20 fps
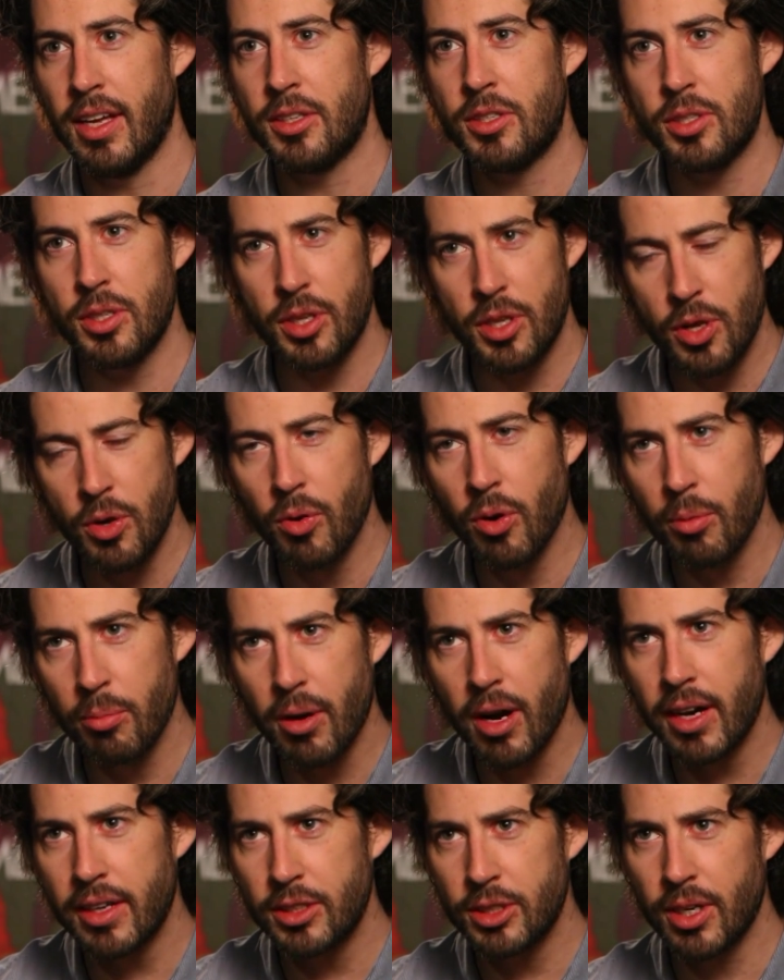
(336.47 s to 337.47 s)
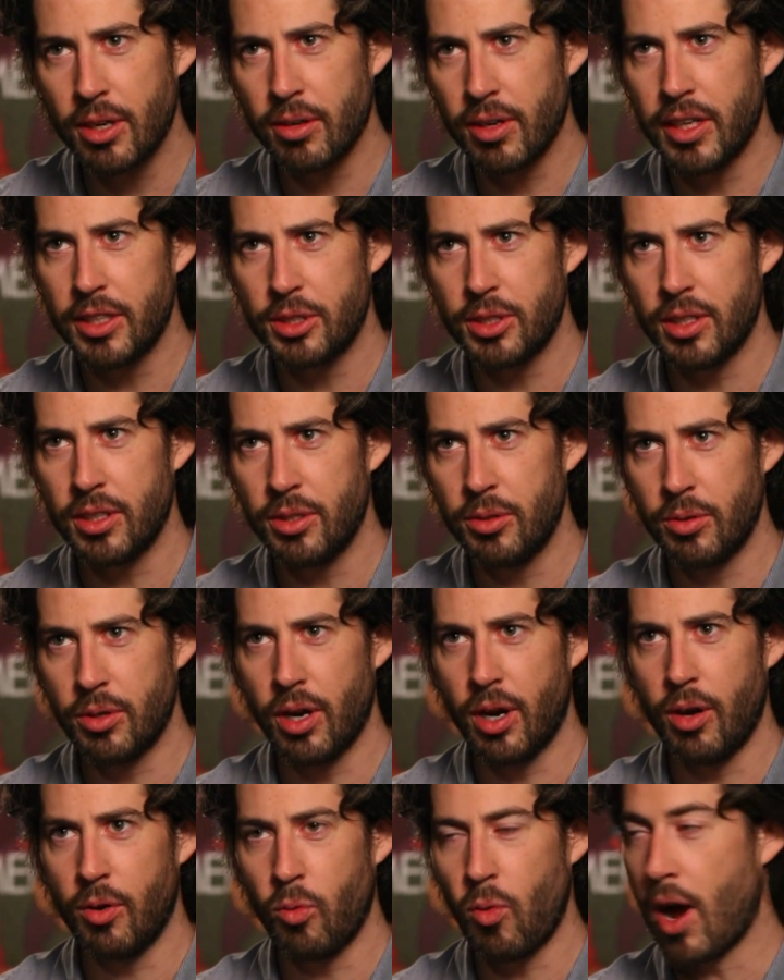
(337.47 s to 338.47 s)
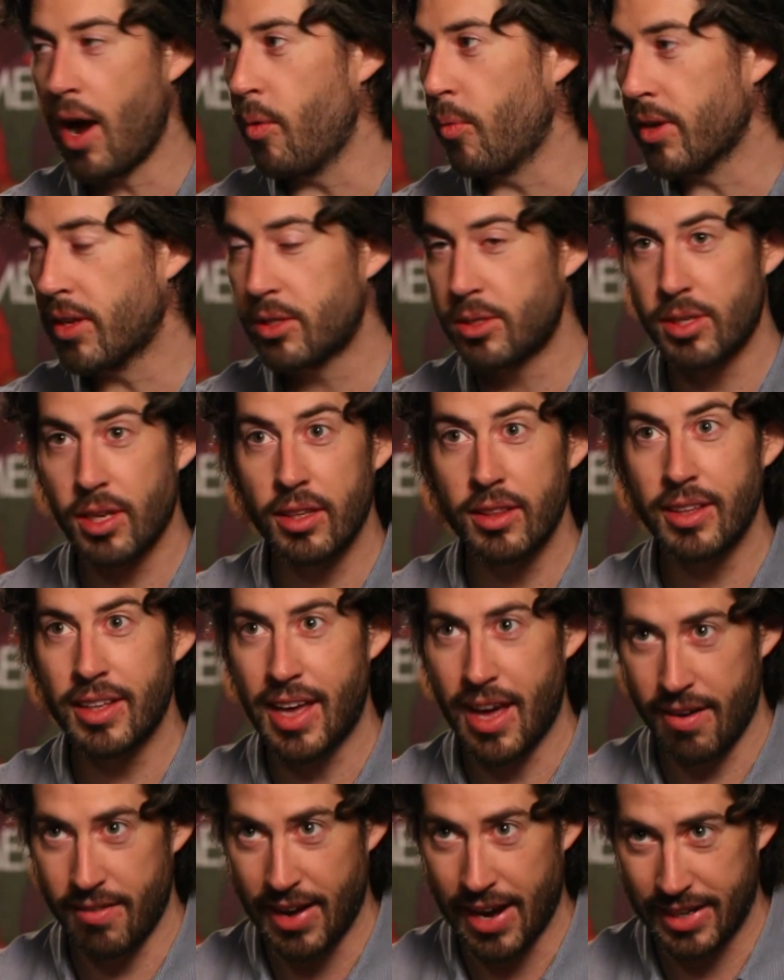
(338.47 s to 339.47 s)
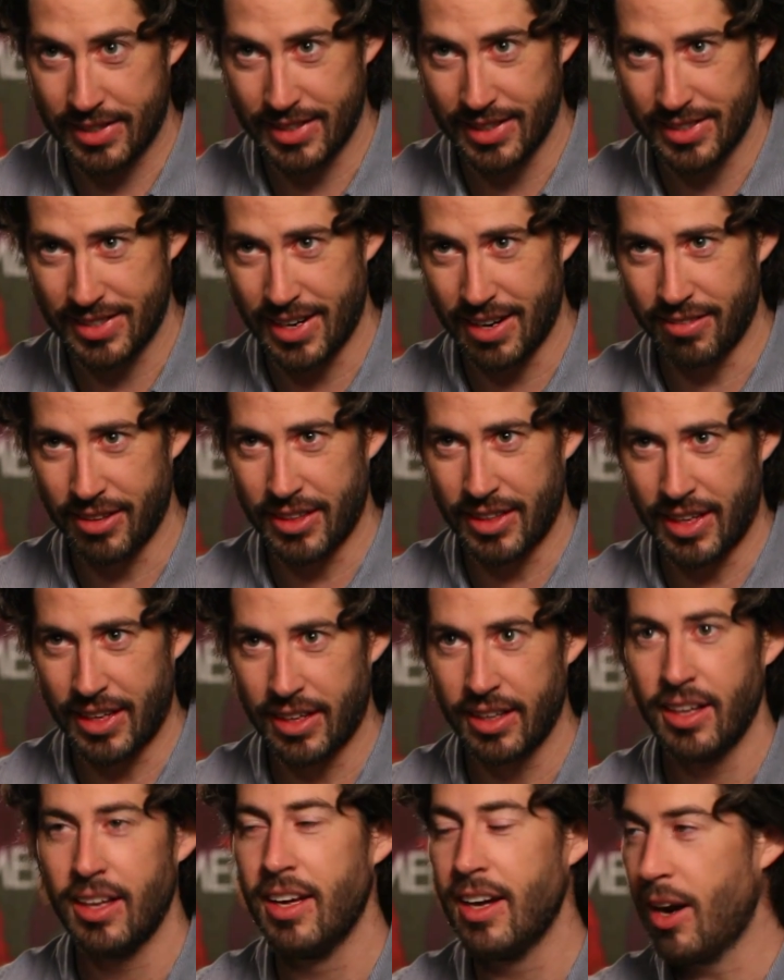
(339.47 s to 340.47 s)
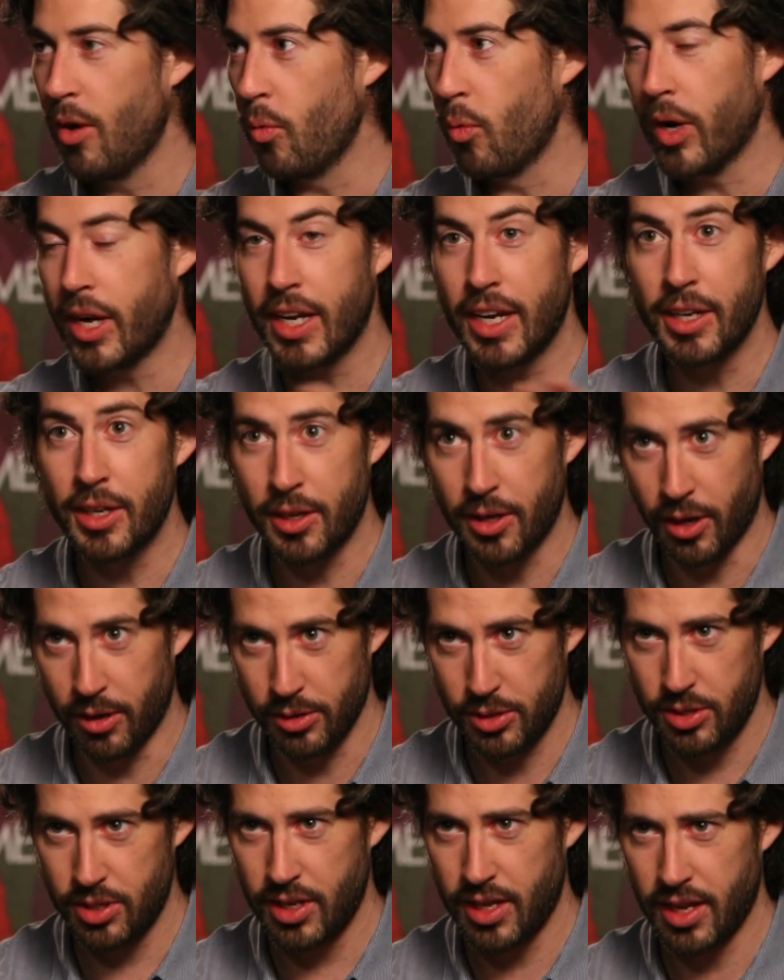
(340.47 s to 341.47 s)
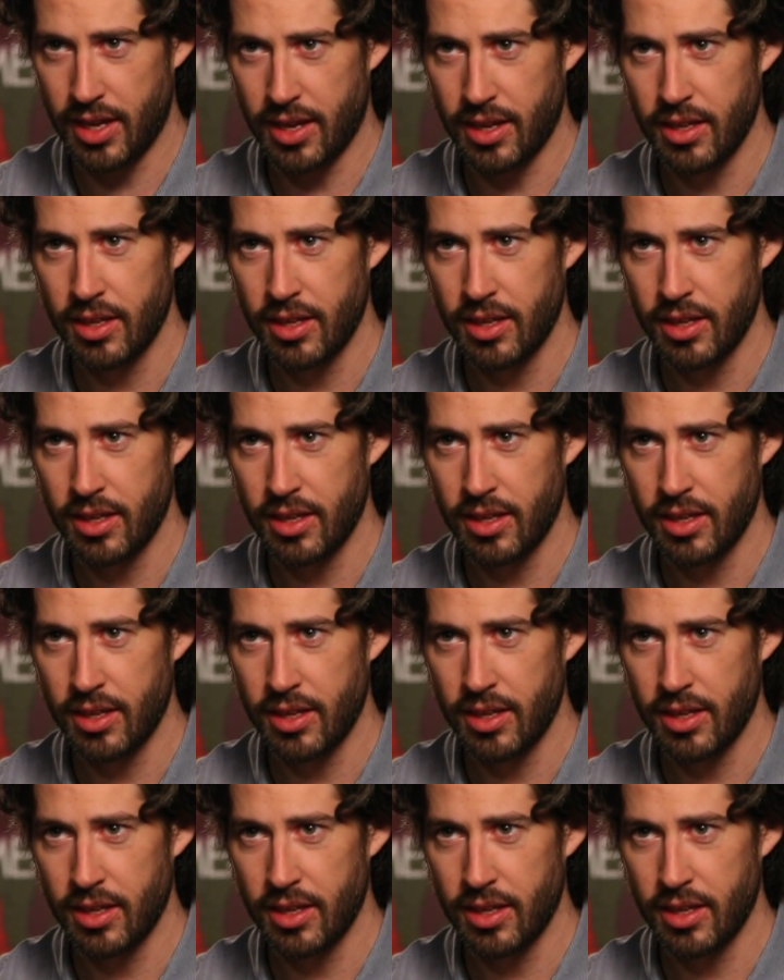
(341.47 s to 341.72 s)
It's you and my generation who go, wow, we suddenly have access to everything. We need to go see.